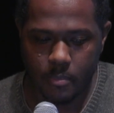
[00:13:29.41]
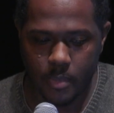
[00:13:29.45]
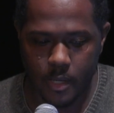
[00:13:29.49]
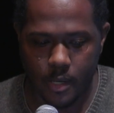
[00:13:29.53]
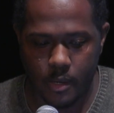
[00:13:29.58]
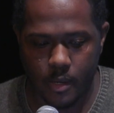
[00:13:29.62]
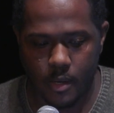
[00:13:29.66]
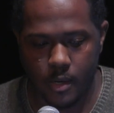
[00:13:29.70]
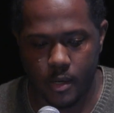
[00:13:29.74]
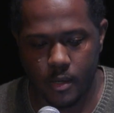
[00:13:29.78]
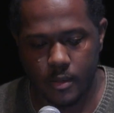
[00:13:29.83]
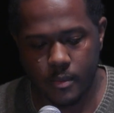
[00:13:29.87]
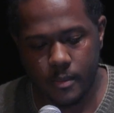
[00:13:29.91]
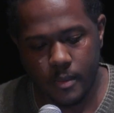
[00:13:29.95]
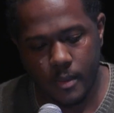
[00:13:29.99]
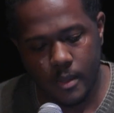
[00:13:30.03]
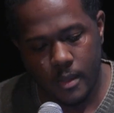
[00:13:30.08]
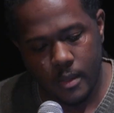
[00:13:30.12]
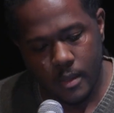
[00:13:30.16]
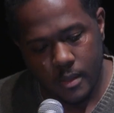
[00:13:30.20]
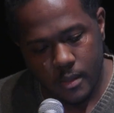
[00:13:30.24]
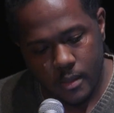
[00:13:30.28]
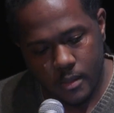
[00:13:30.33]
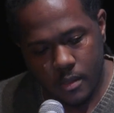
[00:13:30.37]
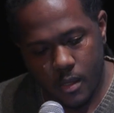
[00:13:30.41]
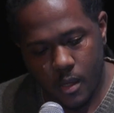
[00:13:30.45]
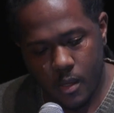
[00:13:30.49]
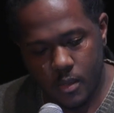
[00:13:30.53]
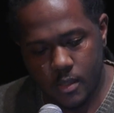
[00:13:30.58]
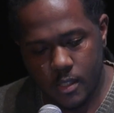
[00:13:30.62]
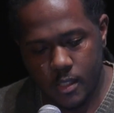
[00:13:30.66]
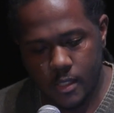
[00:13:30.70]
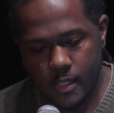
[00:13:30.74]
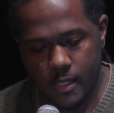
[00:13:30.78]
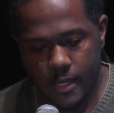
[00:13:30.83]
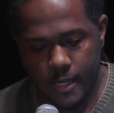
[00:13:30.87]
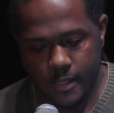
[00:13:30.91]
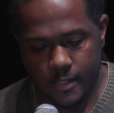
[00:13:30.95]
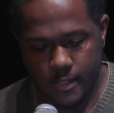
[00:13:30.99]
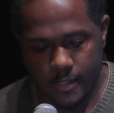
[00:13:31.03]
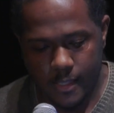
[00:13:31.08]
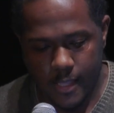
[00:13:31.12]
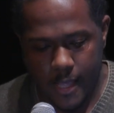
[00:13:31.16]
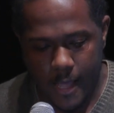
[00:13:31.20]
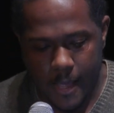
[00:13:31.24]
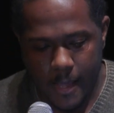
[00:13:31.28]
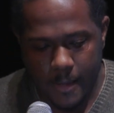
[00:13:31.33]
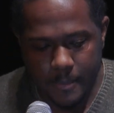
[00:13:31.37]
parent. Let's go to the next
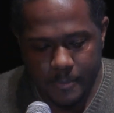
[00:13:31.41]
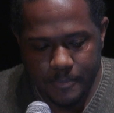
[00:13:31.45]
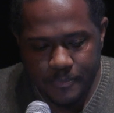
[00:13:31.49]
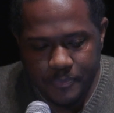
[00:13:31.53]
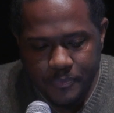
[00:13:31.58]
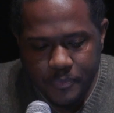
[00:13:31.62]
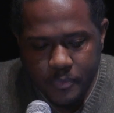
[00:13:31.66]
slide.